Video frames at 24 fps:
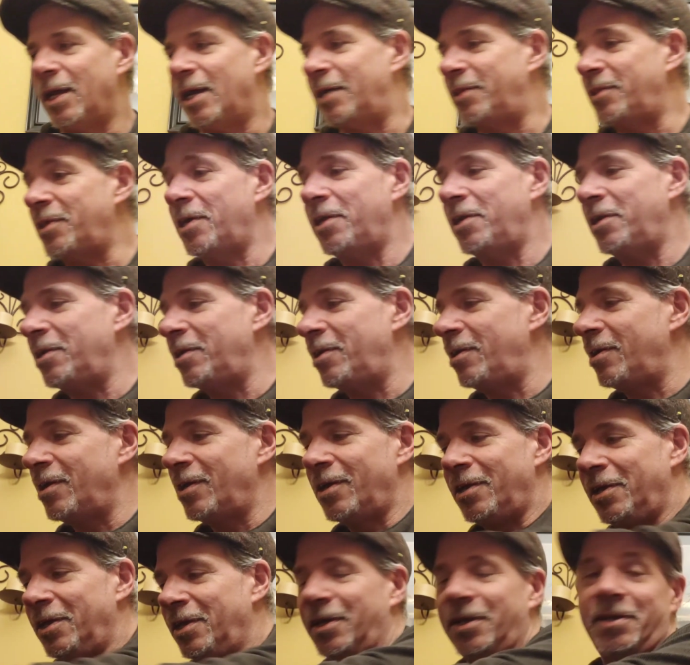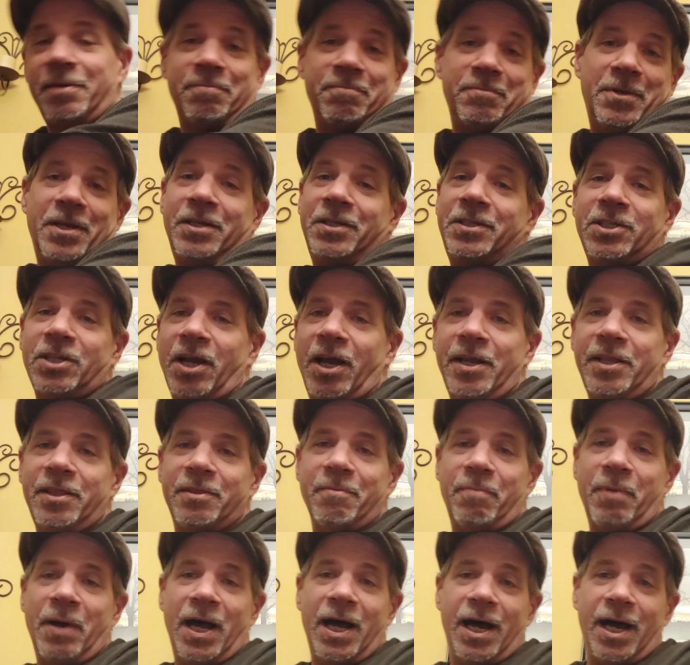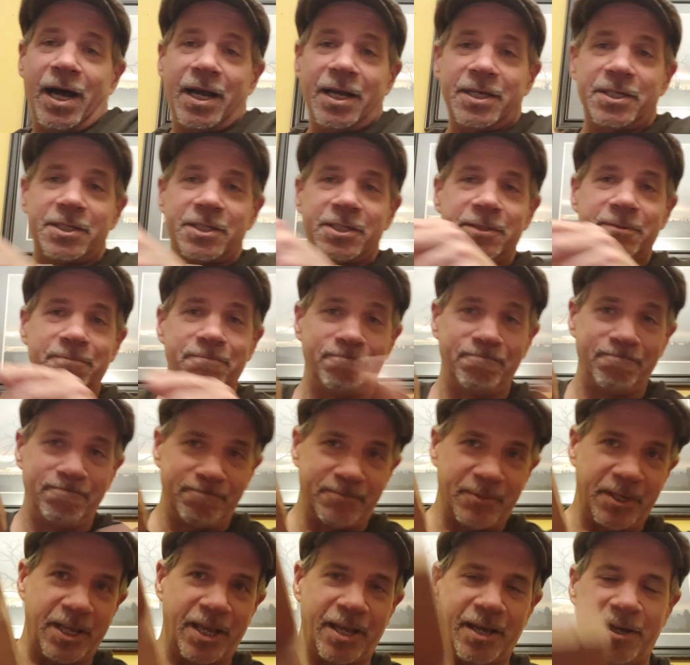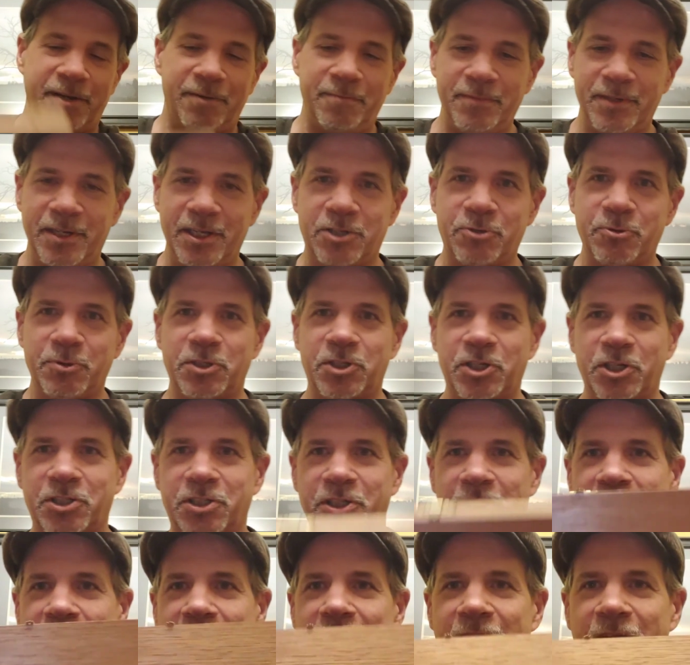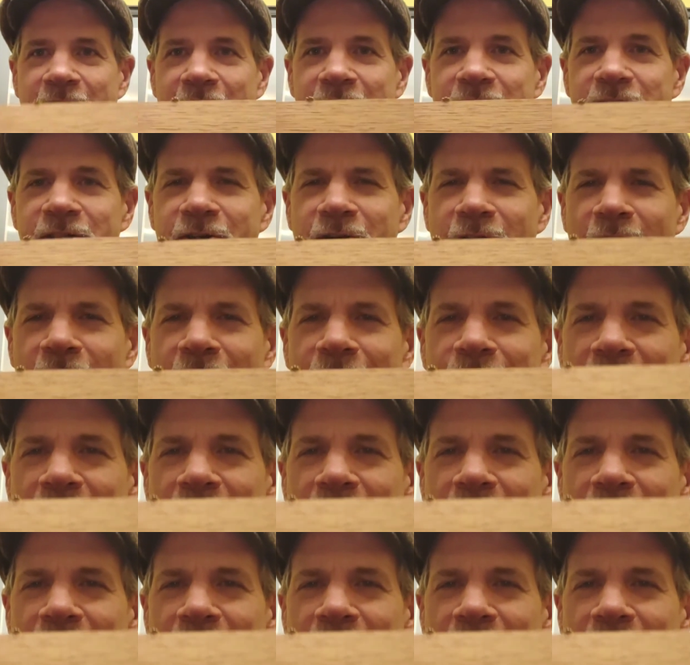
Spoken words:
And then inside the box, again, this was just a cigar